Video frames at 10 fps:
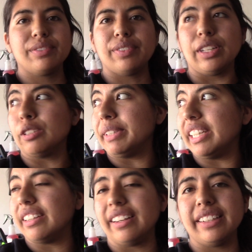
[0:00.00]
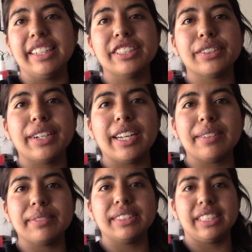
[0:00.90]
Follow me on
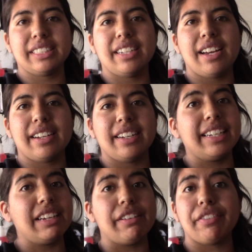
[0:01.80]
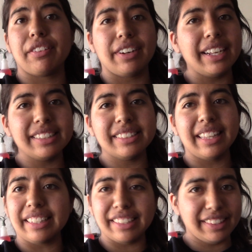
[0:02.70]
Instagram, TikTok. I now have Threads.
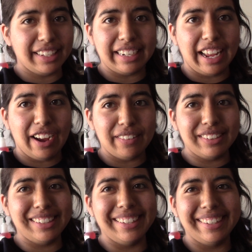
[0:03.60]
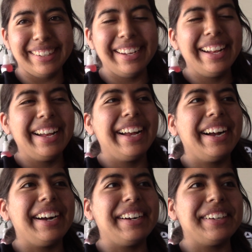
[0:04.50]
That's a thing now.
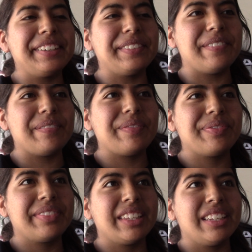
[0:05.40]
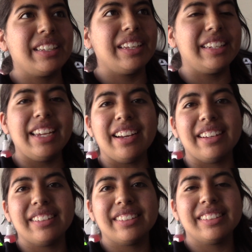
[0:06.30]
And yeah,
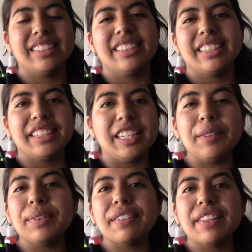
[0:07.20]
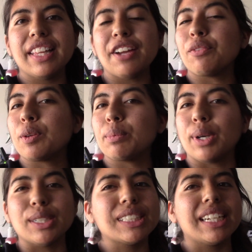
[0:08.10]
keep living life one
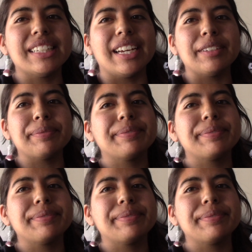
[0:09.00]
project at a time.